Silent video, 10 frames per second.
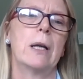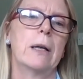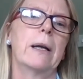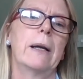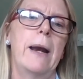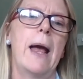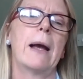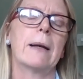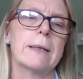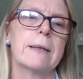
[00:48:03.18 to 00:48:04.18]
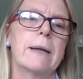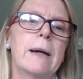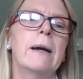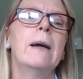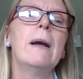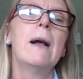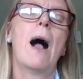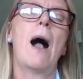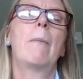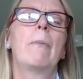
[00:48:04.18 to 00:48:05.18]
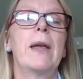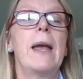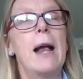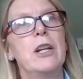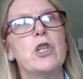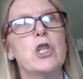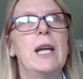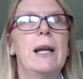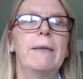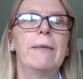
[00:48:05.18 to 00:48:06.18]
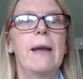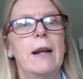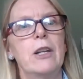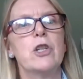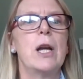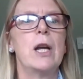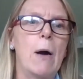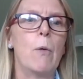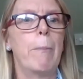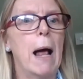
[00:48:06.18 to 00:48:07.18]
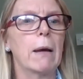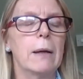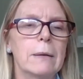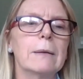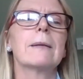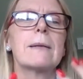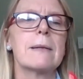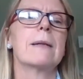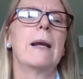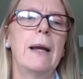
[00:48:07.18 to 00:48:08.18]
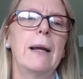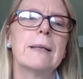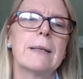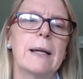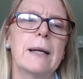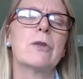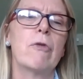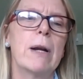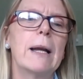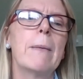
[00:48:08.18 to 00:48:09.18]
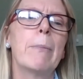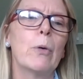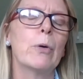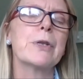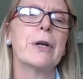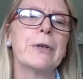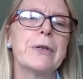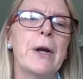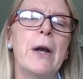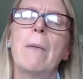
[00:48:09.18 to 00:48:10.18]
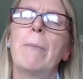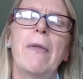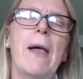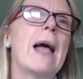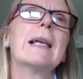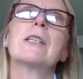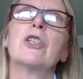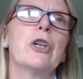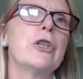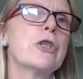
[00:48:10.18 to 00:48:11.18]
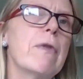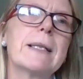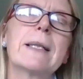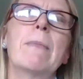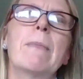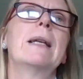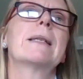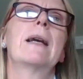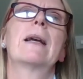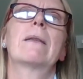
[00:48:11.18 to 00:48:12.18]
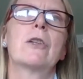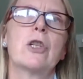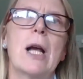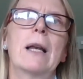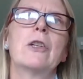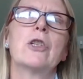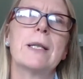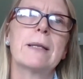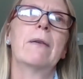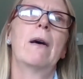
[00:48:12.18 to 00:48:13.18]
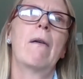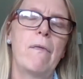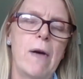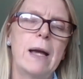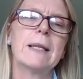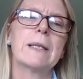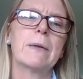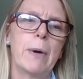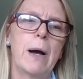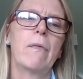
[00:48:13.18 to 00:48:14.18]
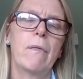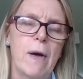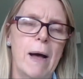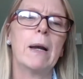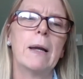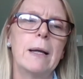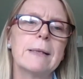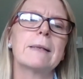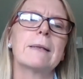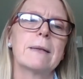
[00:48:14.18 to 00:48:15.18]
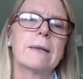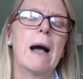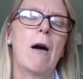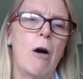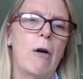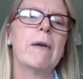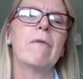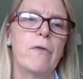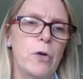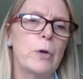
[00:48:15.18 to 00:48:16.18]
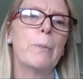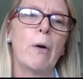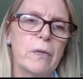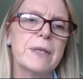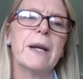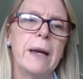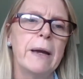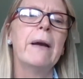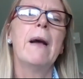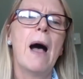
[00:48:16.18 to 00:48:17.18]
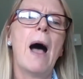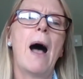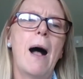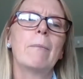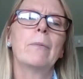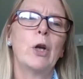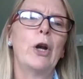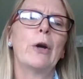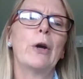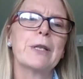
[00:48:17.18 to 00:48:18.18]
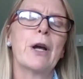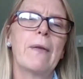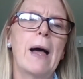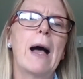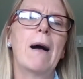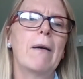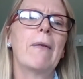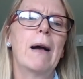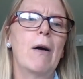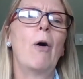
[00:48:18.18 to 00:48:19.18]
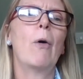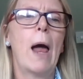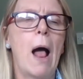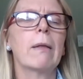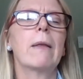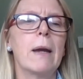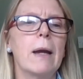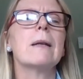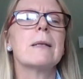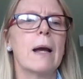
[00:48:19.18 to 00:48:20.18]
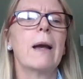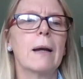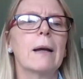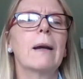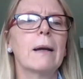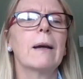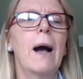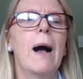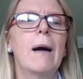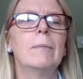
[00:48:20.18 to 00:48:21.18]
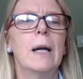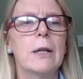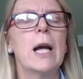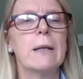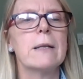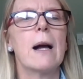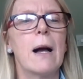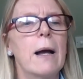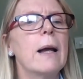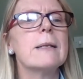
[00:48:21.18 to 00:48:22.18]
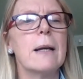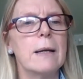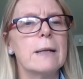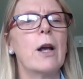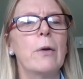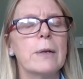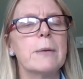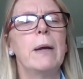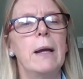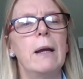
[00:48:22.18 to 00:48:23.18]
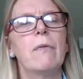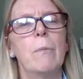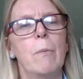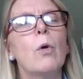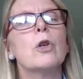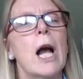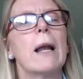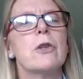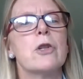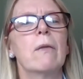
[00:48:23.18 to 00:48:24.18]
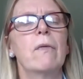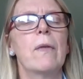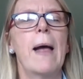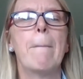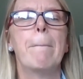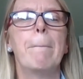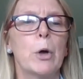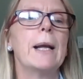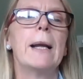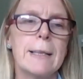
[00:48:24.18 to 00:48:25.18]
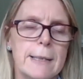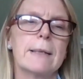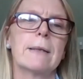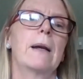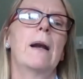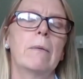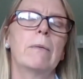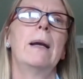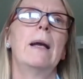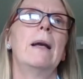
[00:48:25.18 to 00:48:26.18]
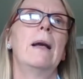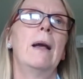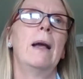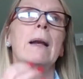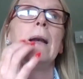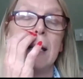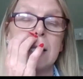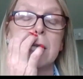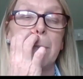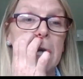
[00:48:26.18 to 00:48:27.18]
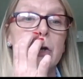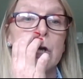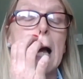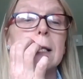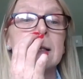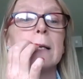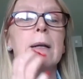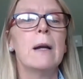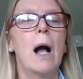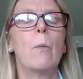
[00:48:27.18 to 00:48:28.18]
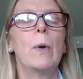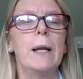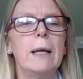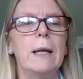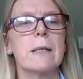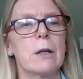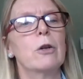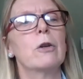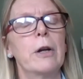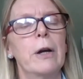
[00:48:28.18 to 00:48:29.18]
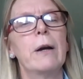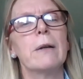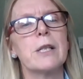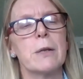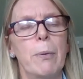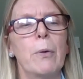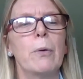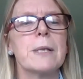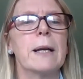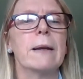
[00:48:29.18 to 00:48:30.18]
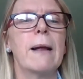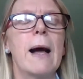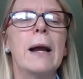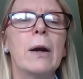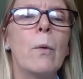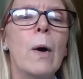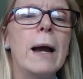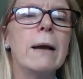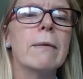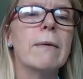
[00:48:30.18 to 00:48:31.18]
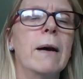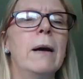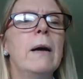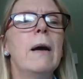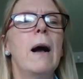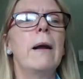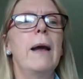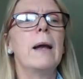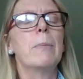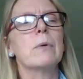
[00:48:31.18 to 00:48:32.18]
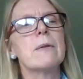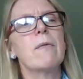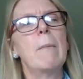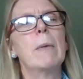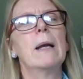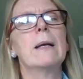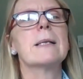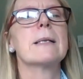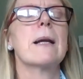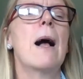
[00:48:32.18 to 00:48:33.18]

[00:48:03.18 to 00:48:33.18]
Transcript: and connect the energy in and the energy out balance is really important. But that isn't underestimating the challenges that are faced by families that are in food poverty. You know, so that whole healthy eating agenda is going to be even more challenging for them, but it isn't, you know, it needs to be addressed, and we need to look at supporting that in a way that enables families